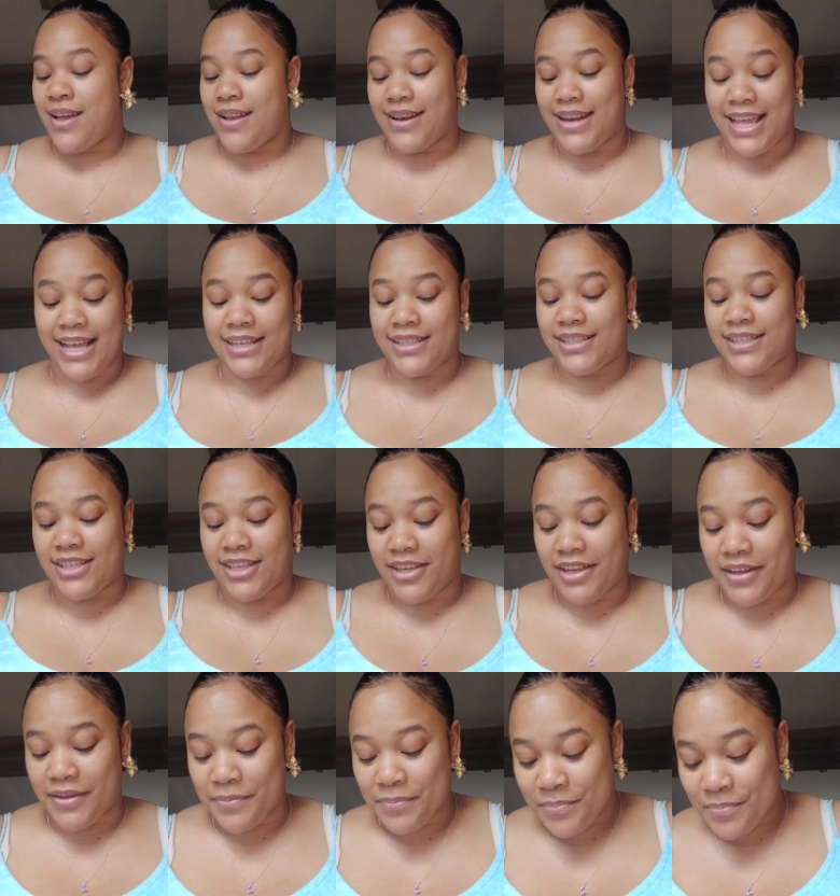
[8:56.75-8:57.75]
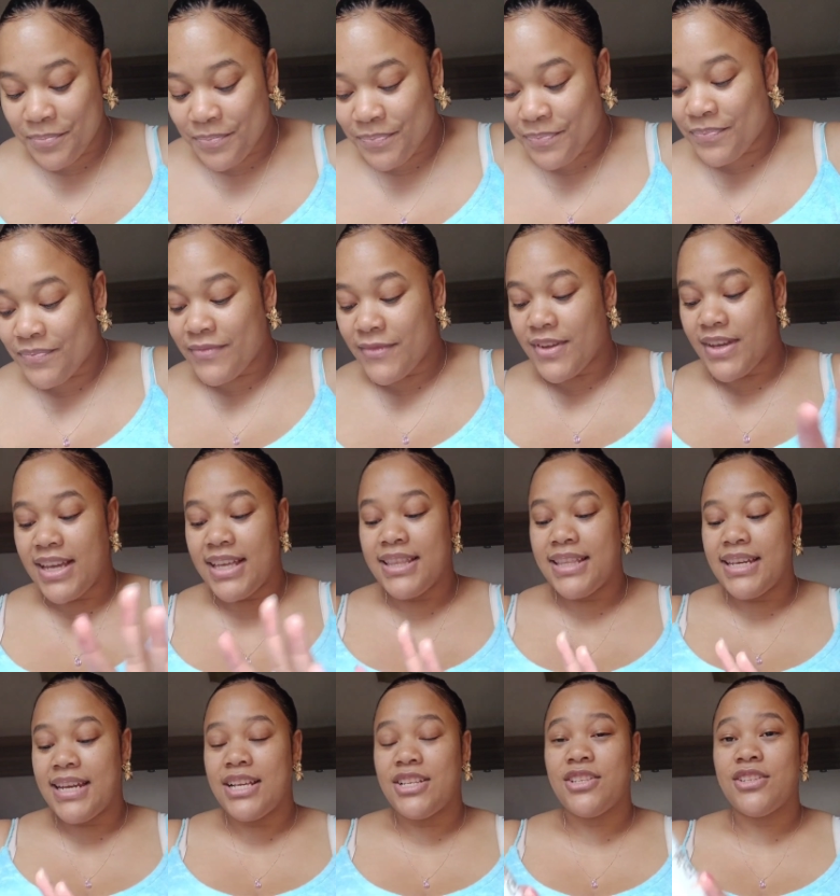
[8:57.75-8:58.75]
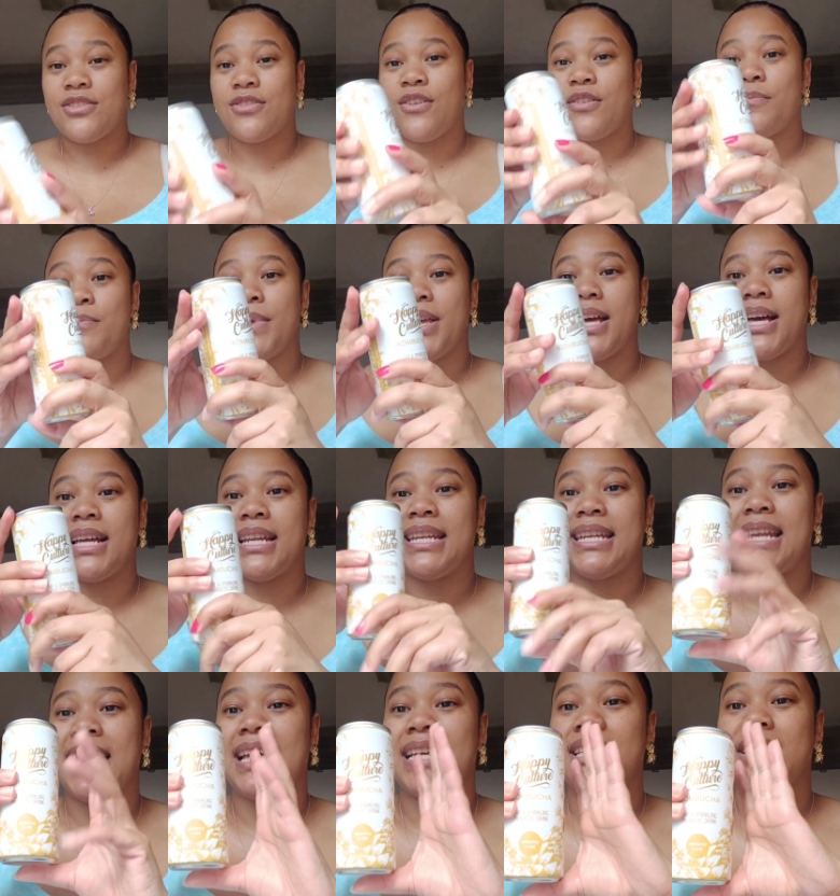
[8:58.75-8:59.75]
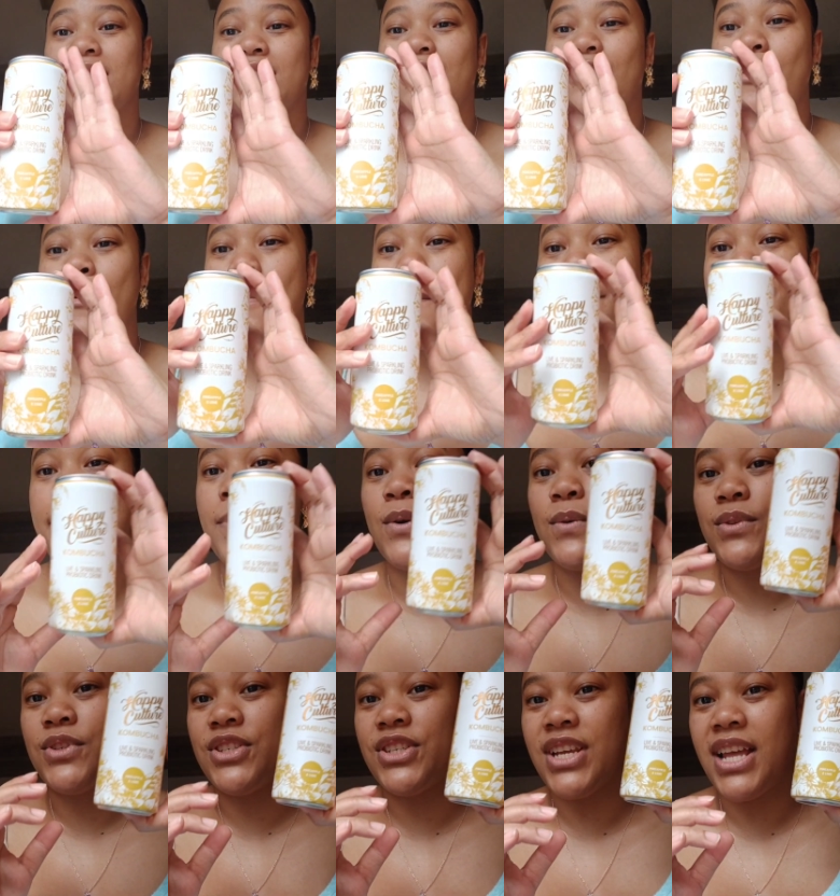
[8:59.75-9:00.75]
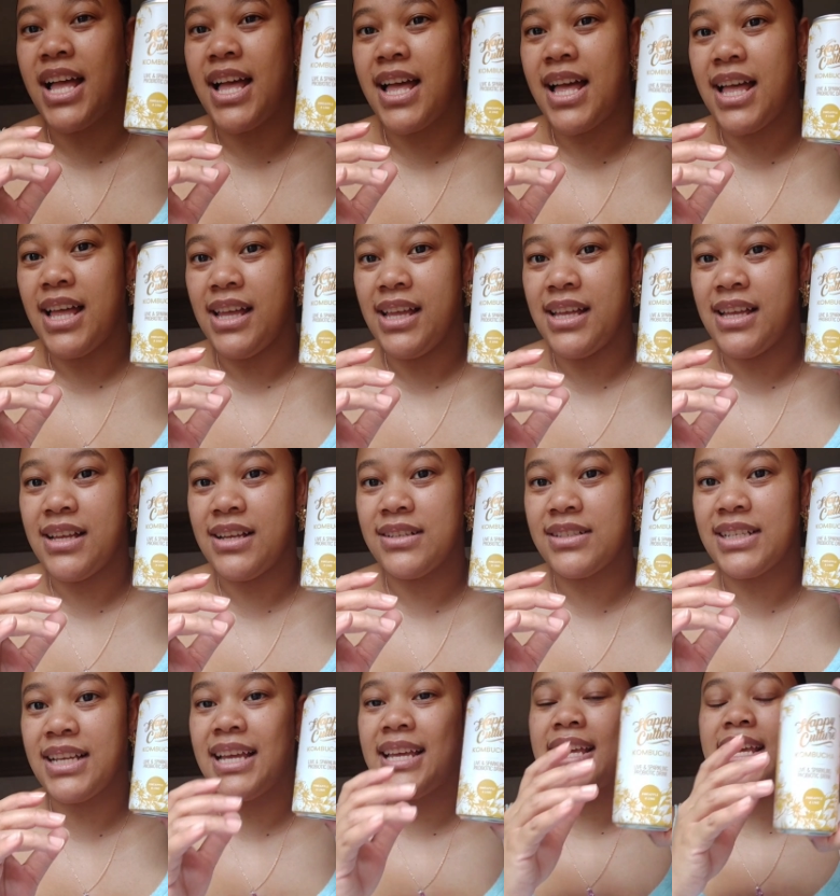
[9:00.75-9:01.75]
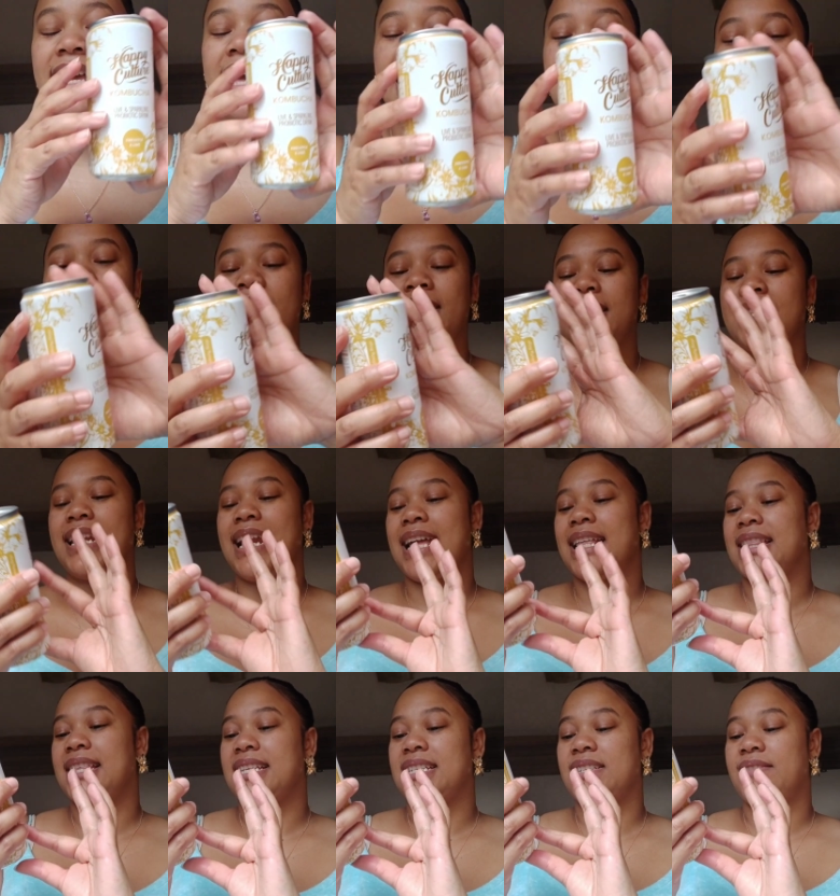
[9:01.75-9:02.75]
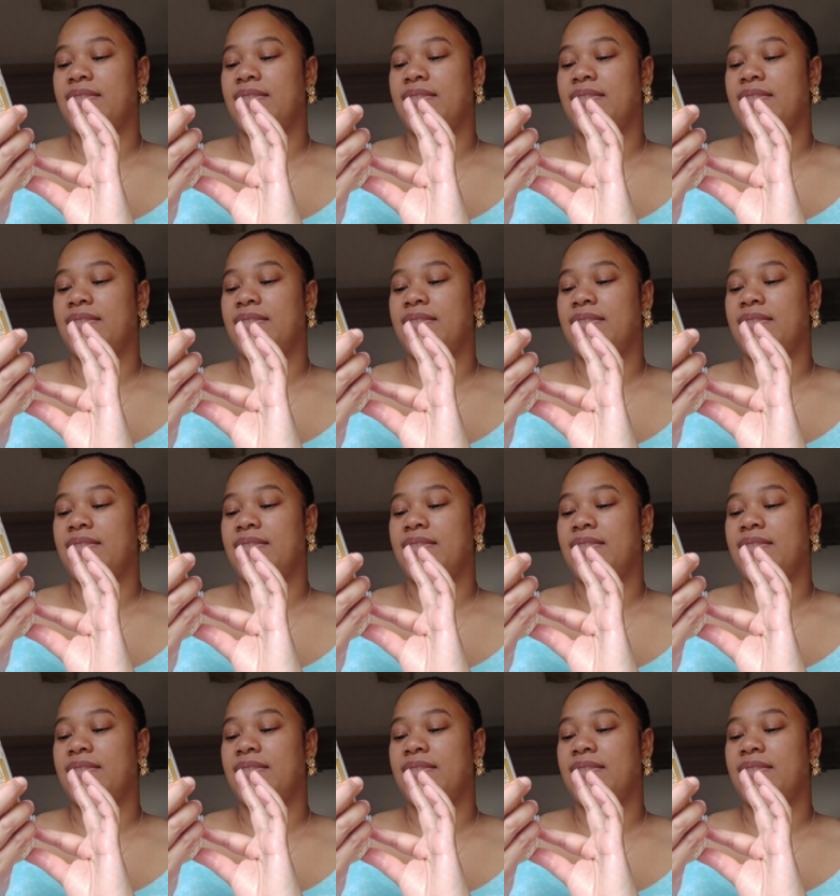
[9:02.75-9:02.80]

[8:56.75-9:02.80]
next year okay, and then i just got me a nice kombucha okay i haven't tried this